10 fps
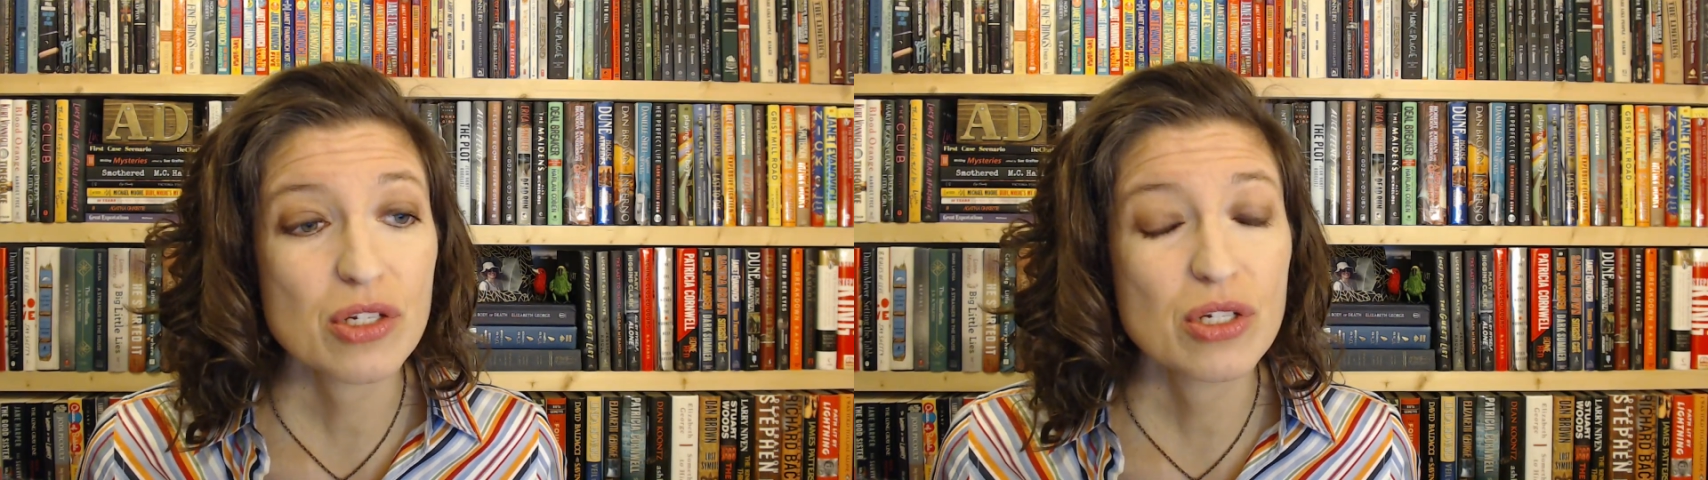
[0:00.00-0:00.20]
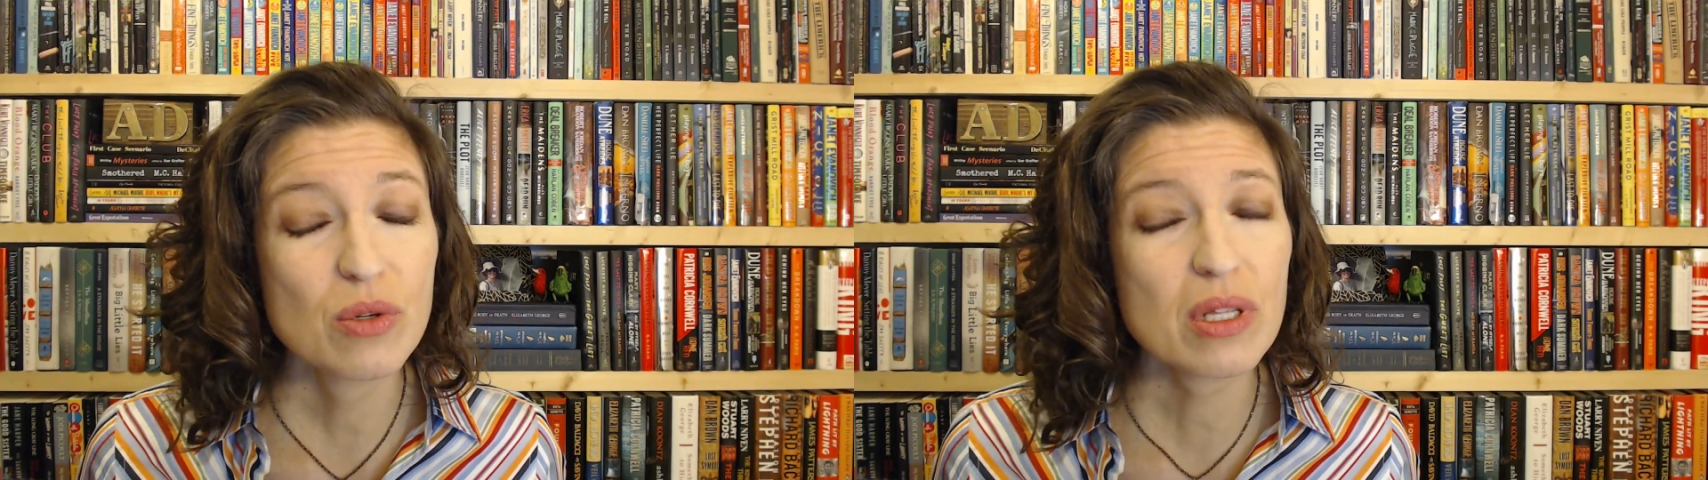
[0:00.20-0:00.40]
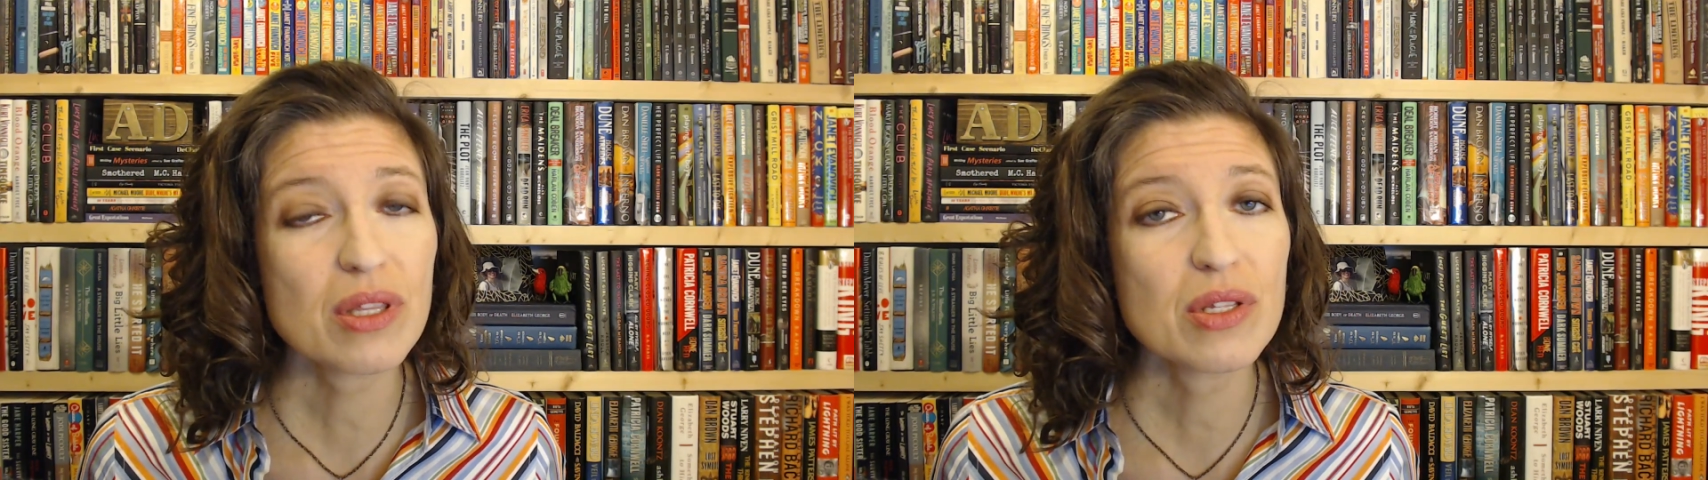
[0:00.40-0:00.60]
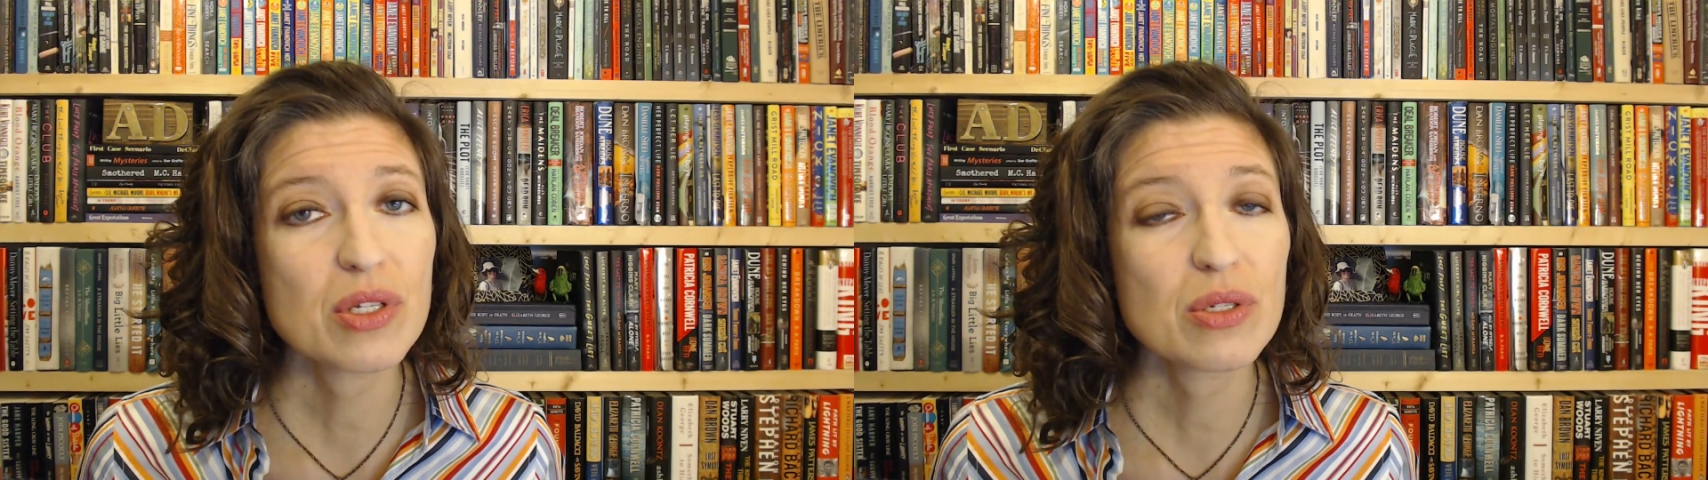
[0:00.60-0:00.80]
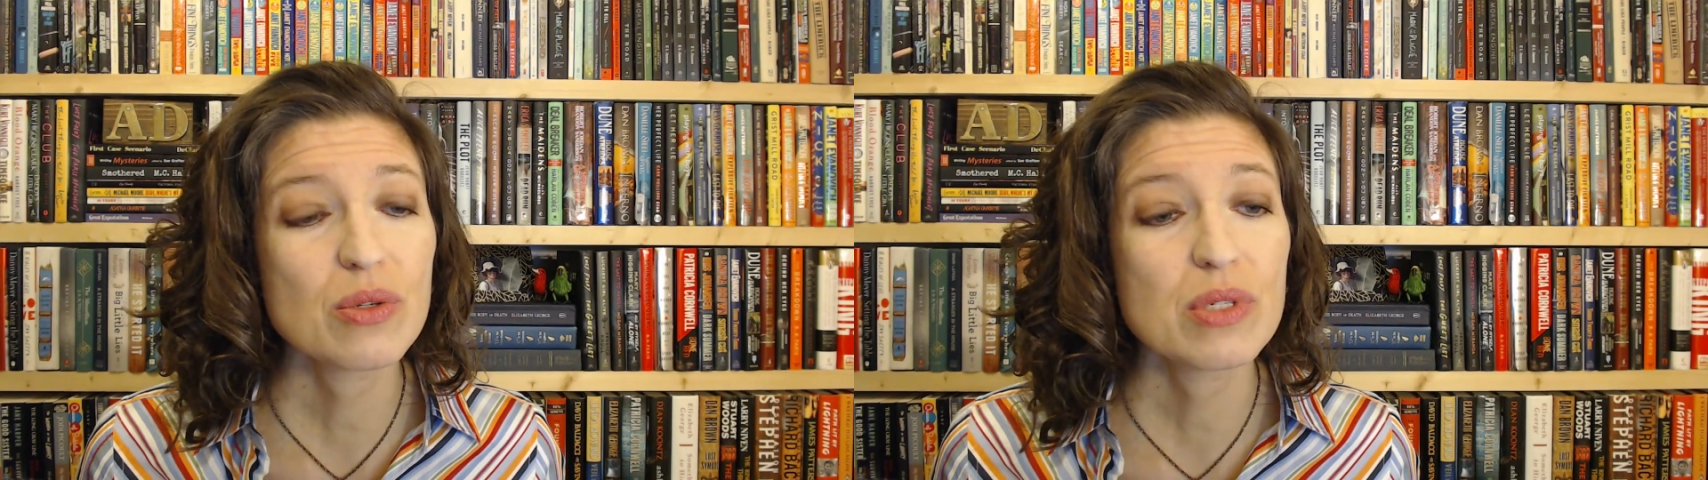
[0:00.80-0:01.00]
Judith and
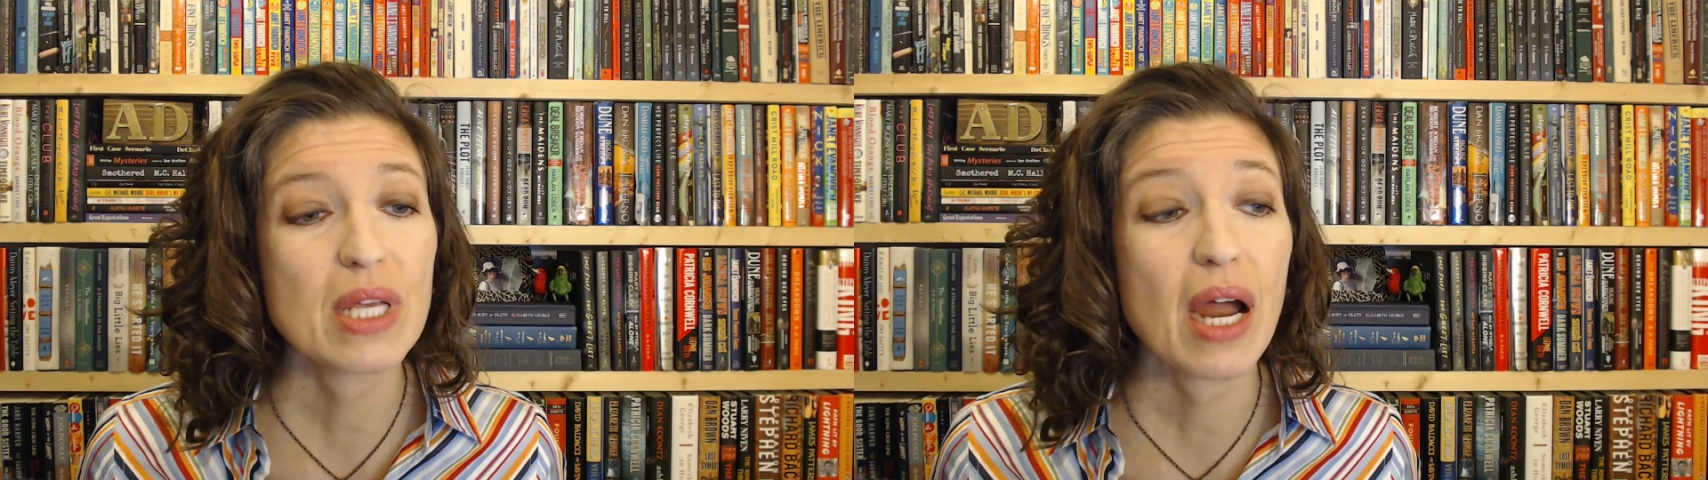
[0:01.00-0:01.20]
Susie